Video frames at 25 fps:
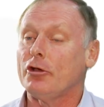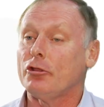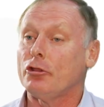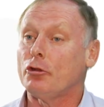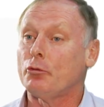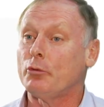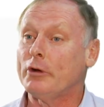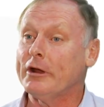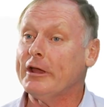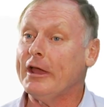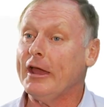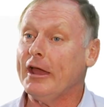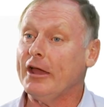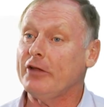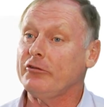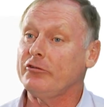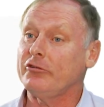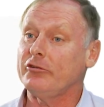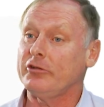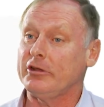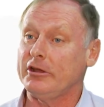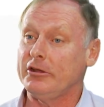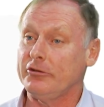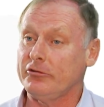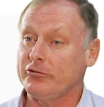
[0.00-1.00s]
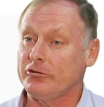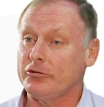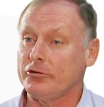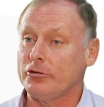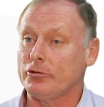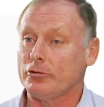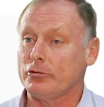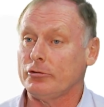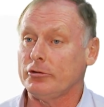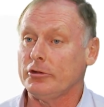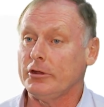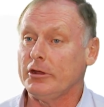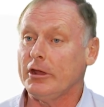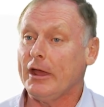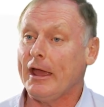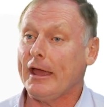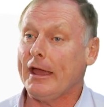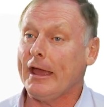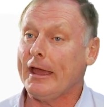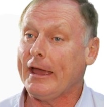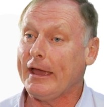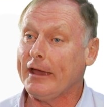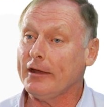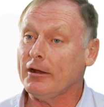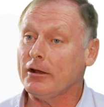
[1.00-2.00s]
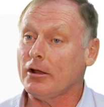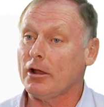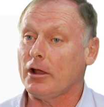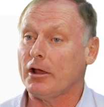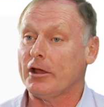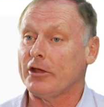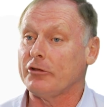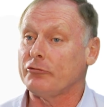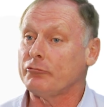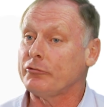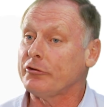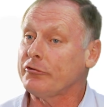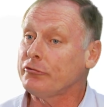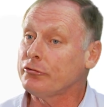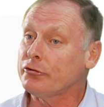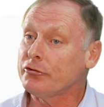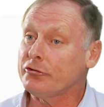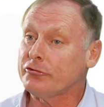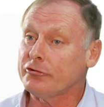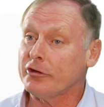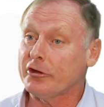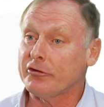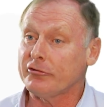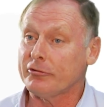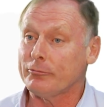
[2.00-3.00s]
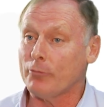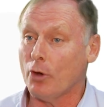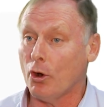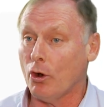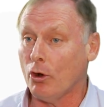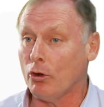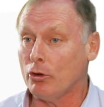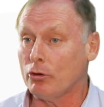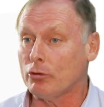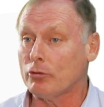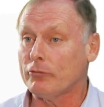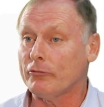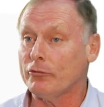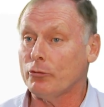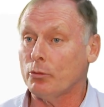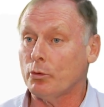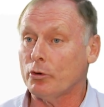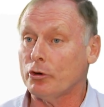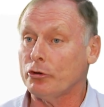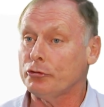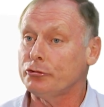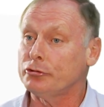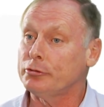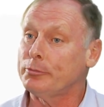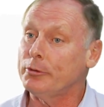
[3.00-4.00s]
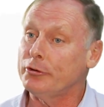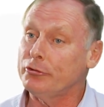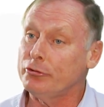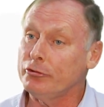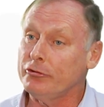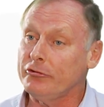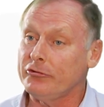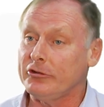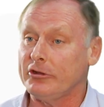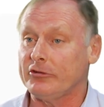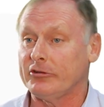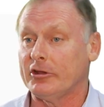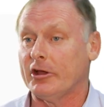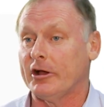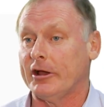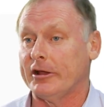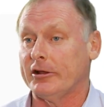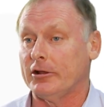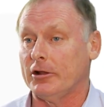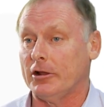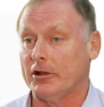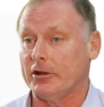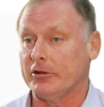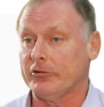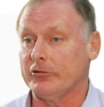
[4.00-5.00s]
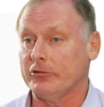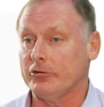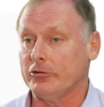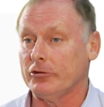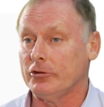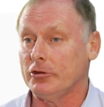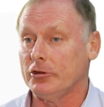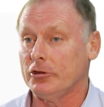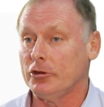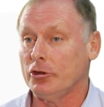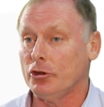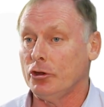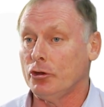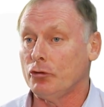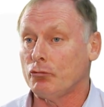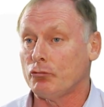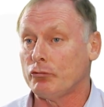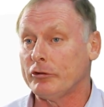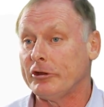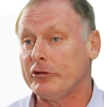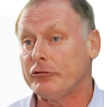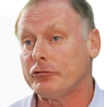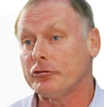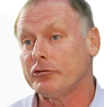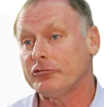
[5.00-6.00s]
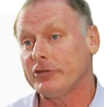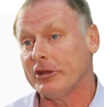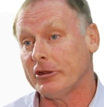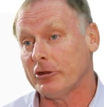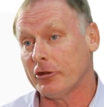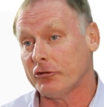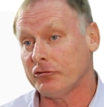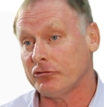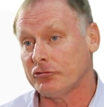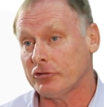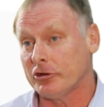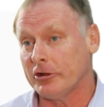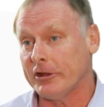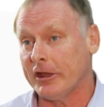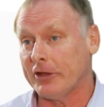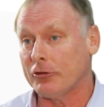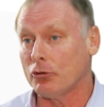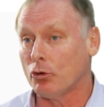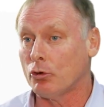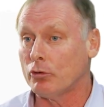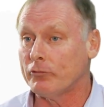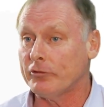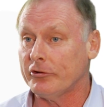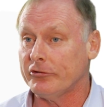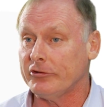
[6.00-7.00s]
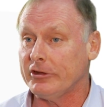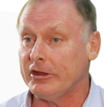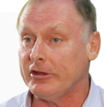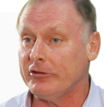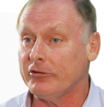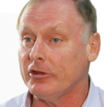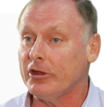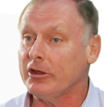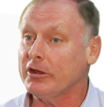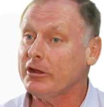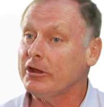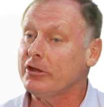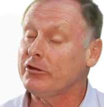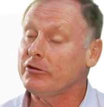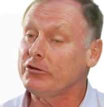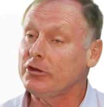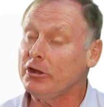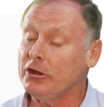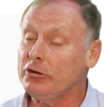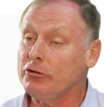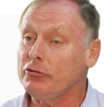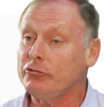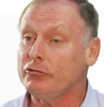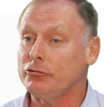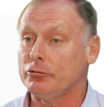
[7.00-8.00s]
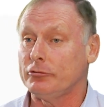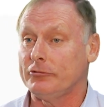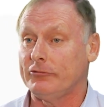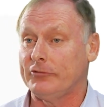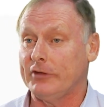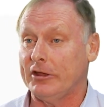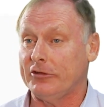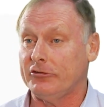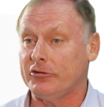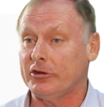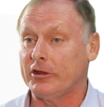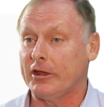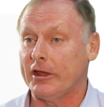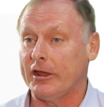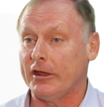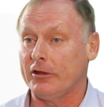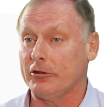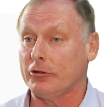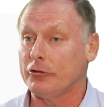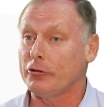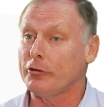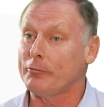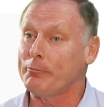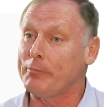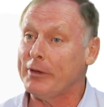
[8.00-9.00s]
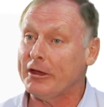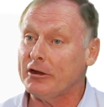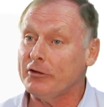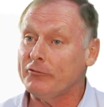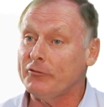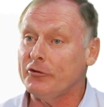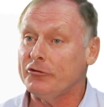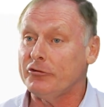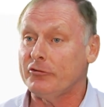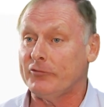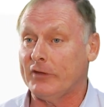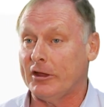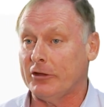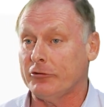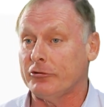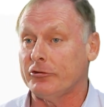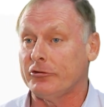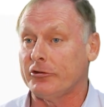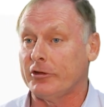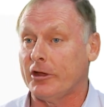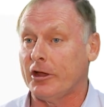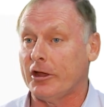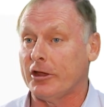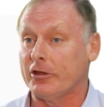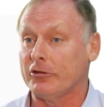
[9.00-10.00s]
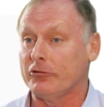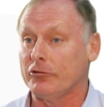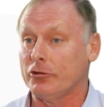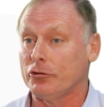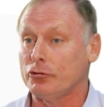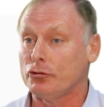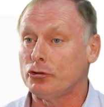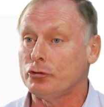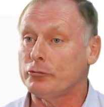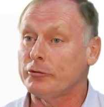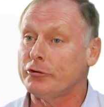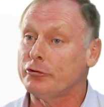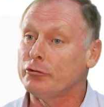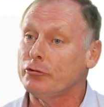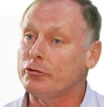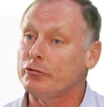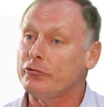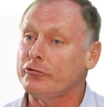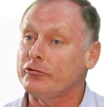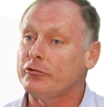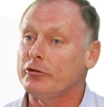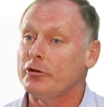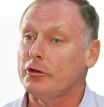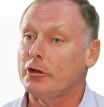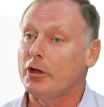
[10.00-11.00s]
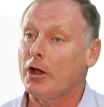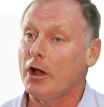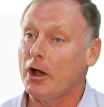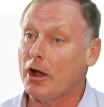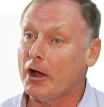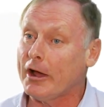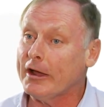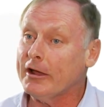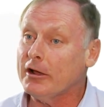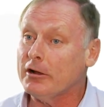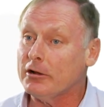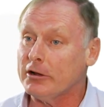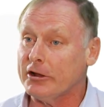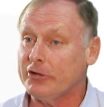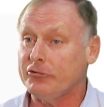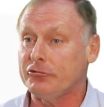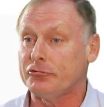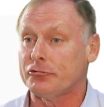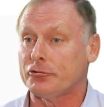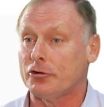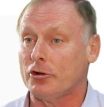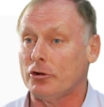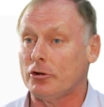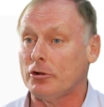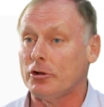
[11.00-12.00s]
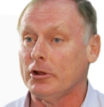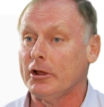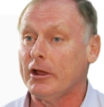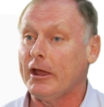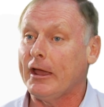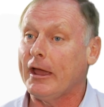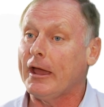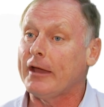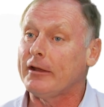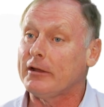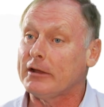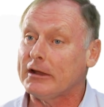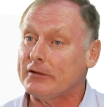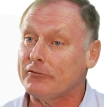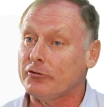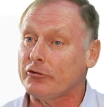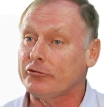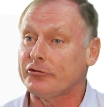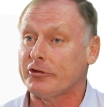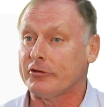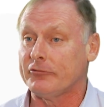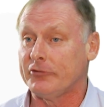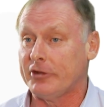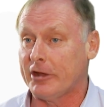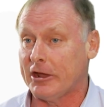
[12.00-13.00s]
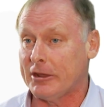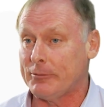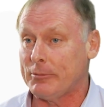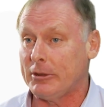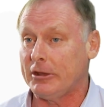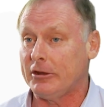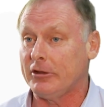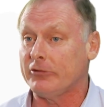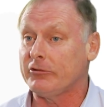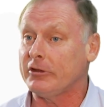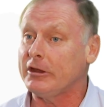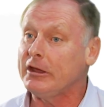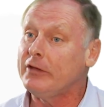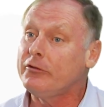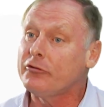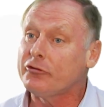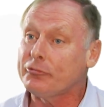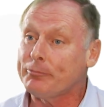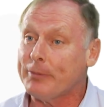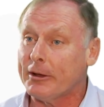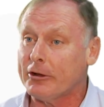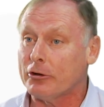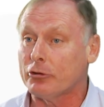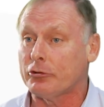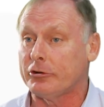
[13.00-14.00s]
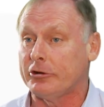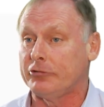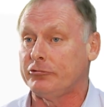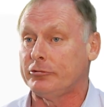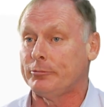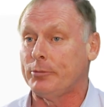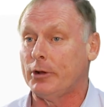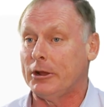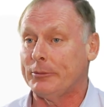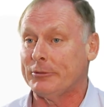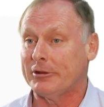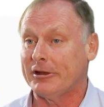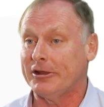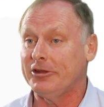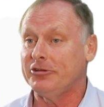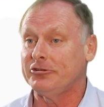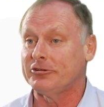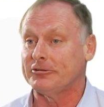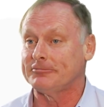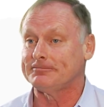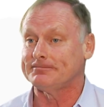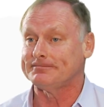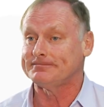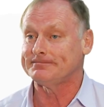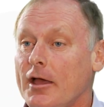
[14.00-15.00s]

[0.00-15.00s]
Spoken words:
The Rick Hansen Institute analyzed research studies from all over the world to produce these guidelines. Research in Australia and overseas continues to investigate the benefits of exercise to reduce high cholesterol and levels of diabetes in the spinal cord injury population.